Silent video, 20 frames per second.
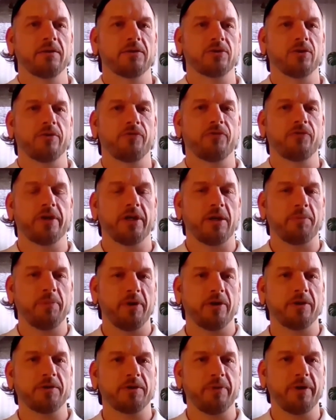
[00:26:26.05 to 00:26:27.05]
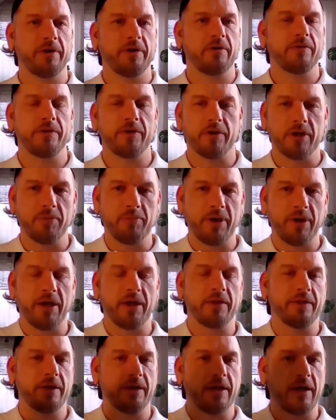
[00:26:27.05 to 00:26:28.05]
So if you get a peer-to-peer, they're going to
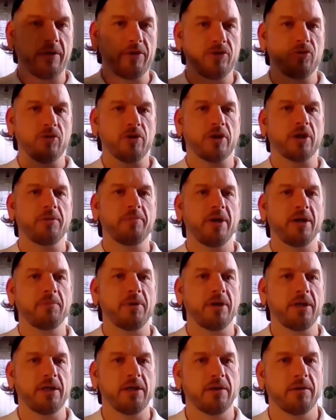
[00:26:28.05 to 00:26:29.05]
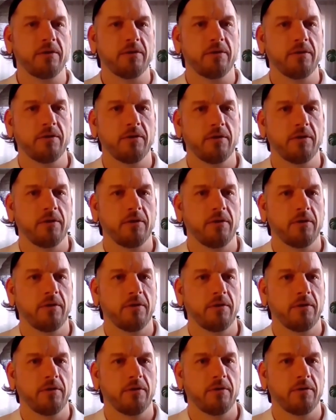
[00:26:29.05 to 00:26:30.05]
buy it. Now you're going to make money.
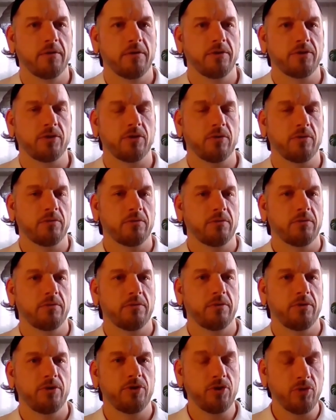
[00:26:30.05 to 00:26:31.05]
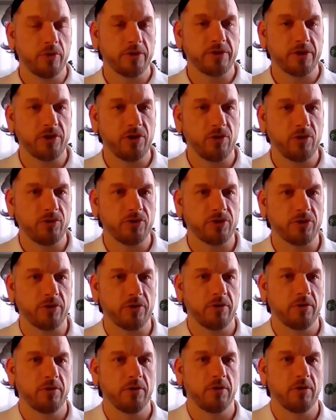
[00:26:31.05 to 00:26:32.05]
So you as a
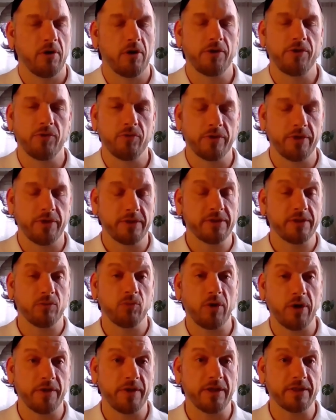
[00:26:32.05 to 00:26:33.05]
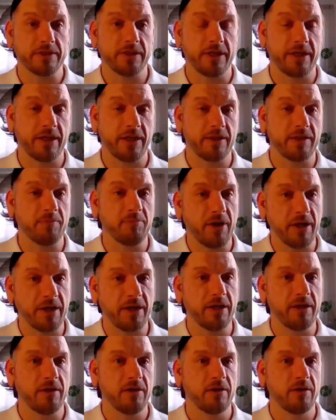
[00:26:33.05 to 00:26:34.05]
user is the one that's going to get the
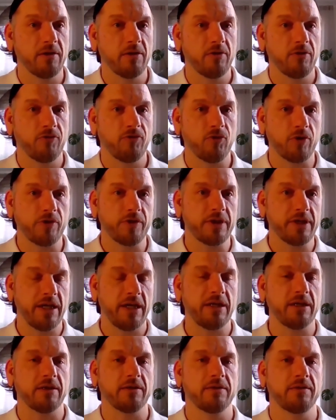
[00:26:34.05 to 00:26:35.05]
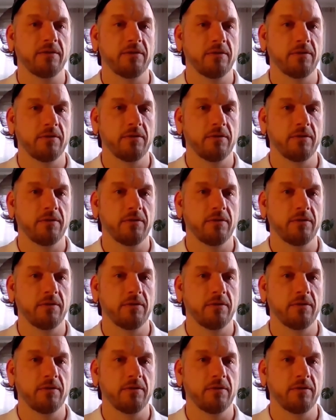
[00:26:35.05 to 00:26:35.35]
money for the data.